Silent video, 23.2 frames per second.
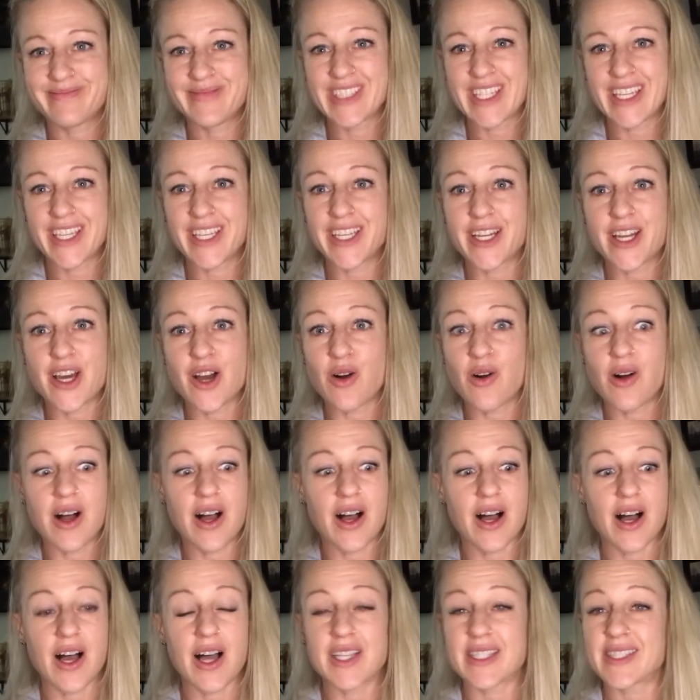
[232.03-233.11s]

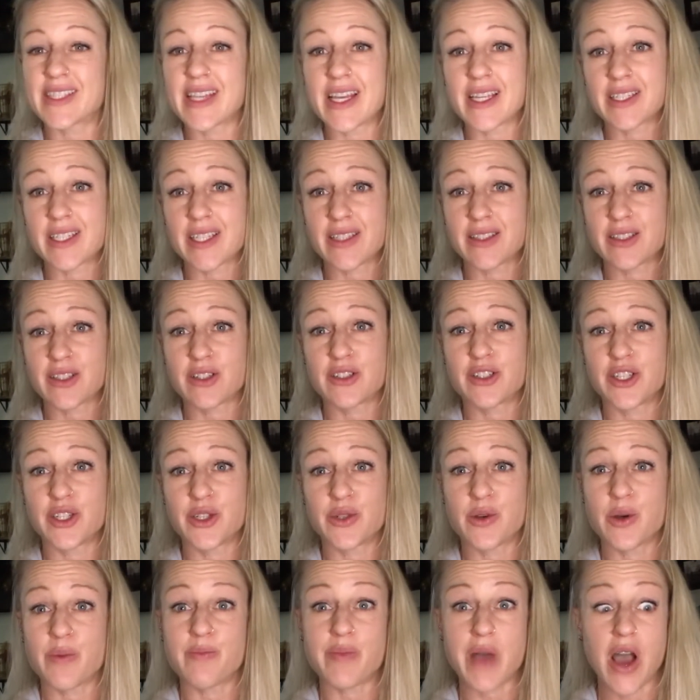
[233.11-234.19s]
a sentence or two
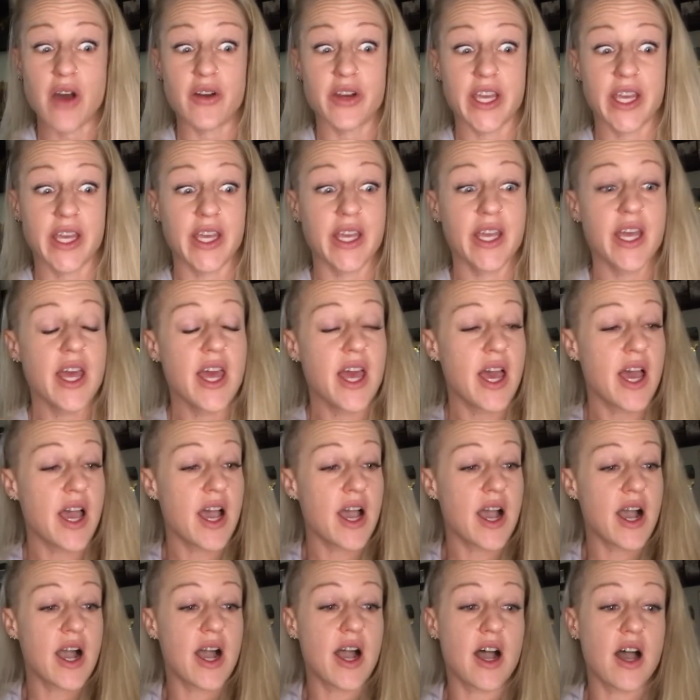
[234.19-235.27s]
about it.
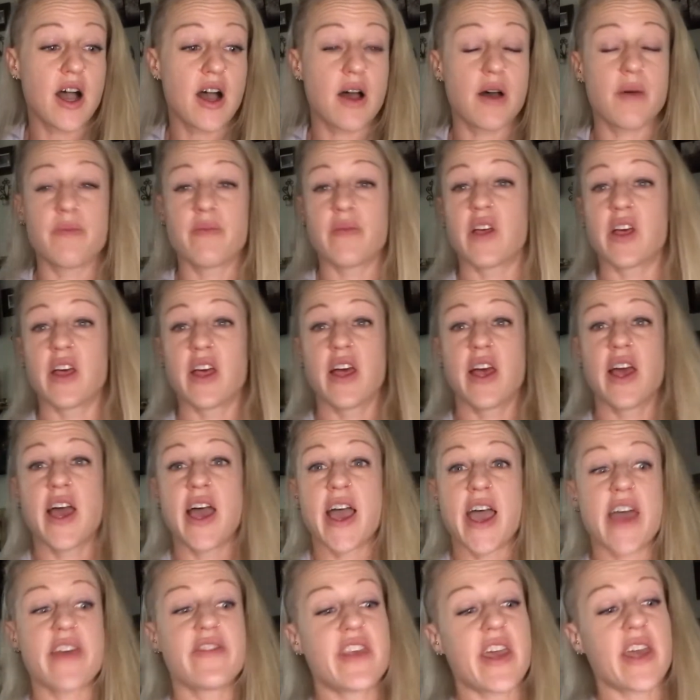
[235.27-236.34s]
And
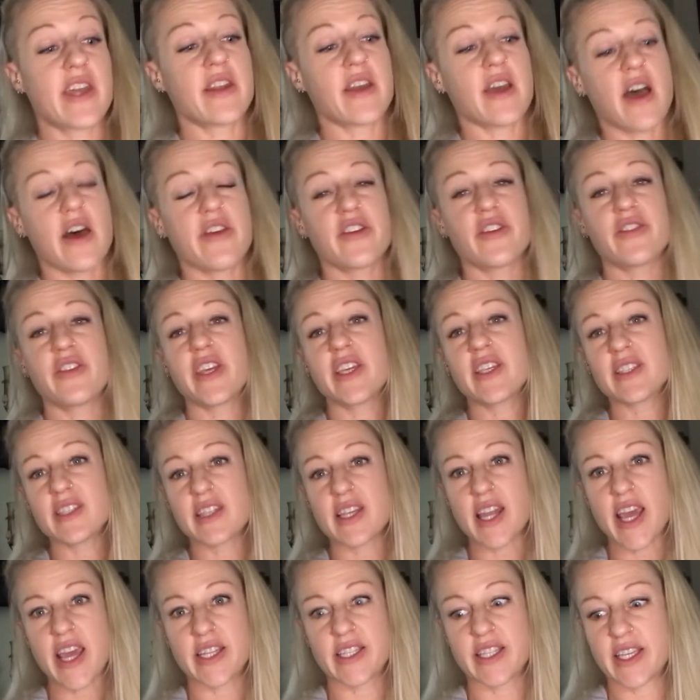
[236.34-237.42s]
then other things that
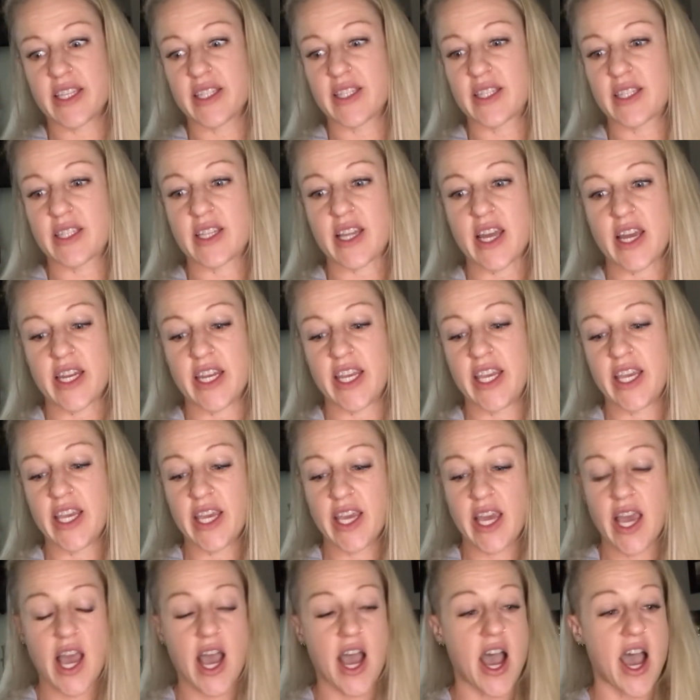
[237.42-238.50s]
I did study,
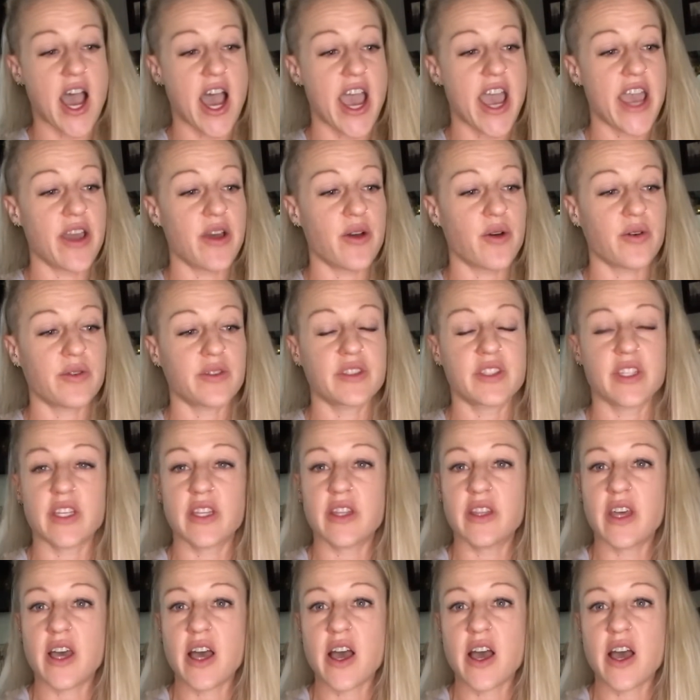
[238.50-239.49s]
I did the